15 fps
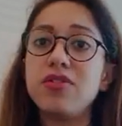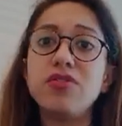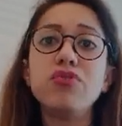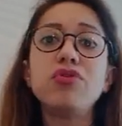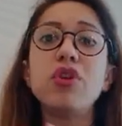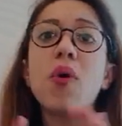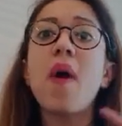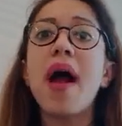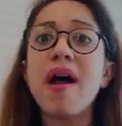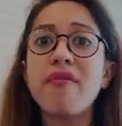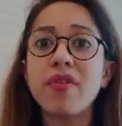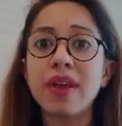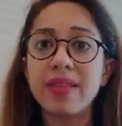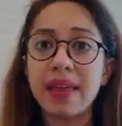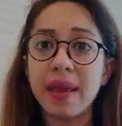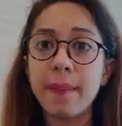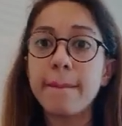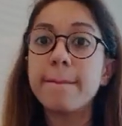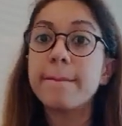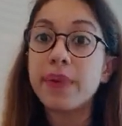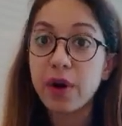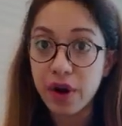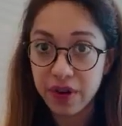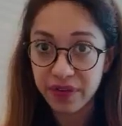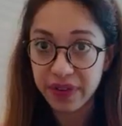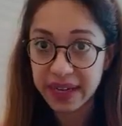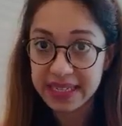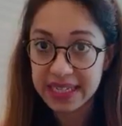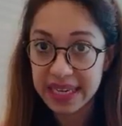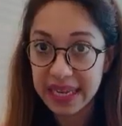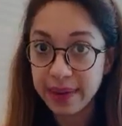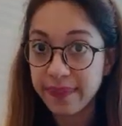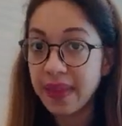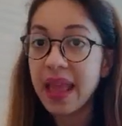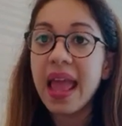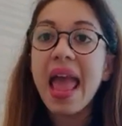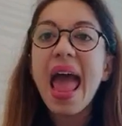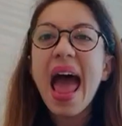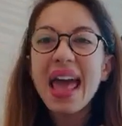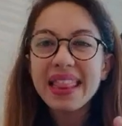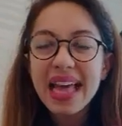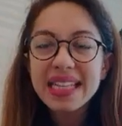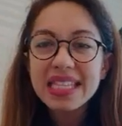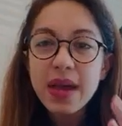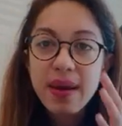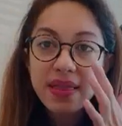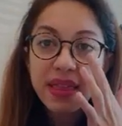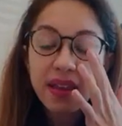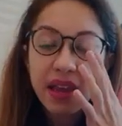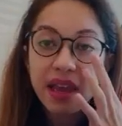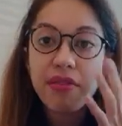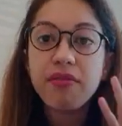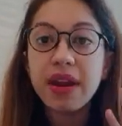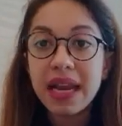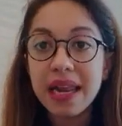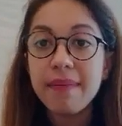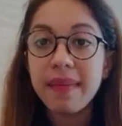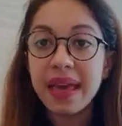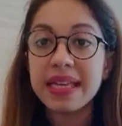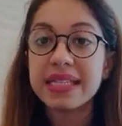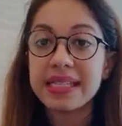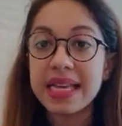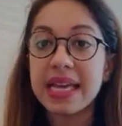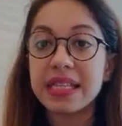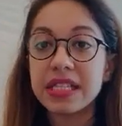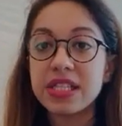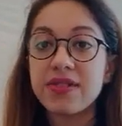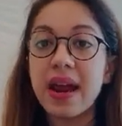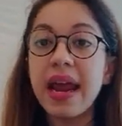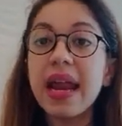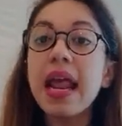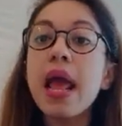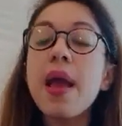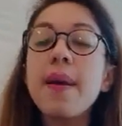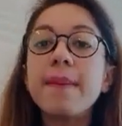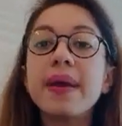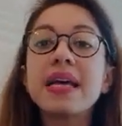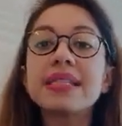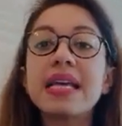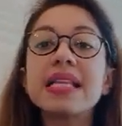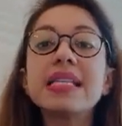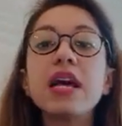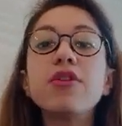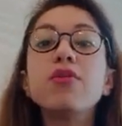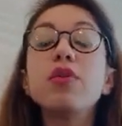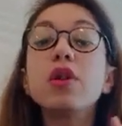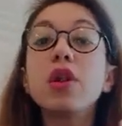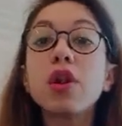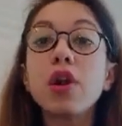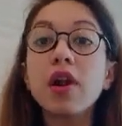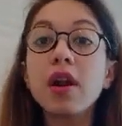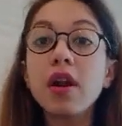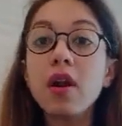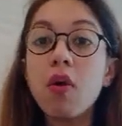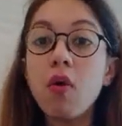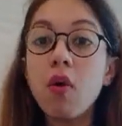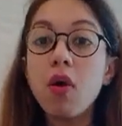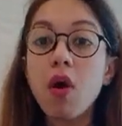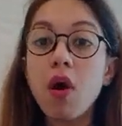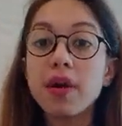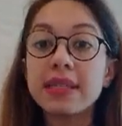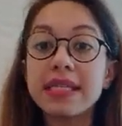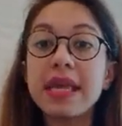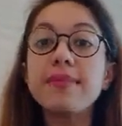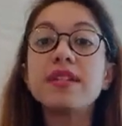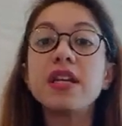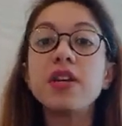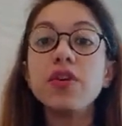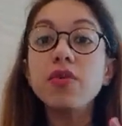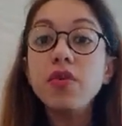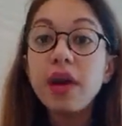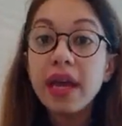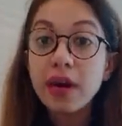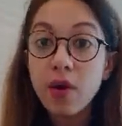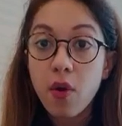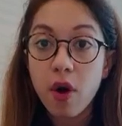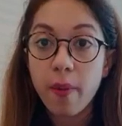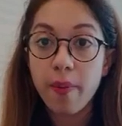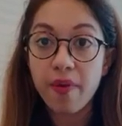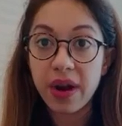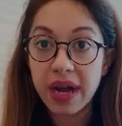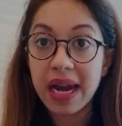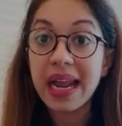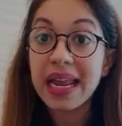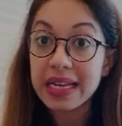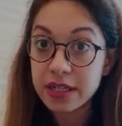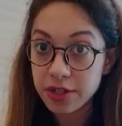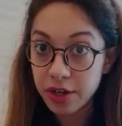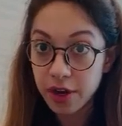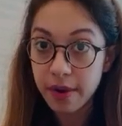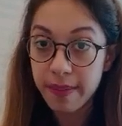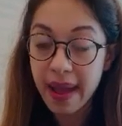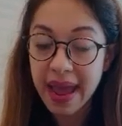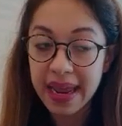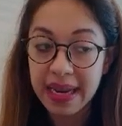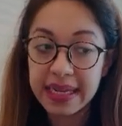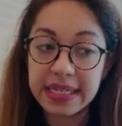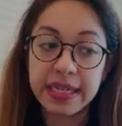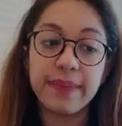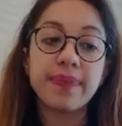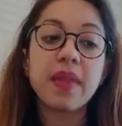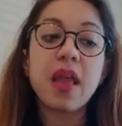You know everything perfectly. And that's how I think it really makes sense, right? Because that's how you learn a whole concept and you incorporate it into your mind.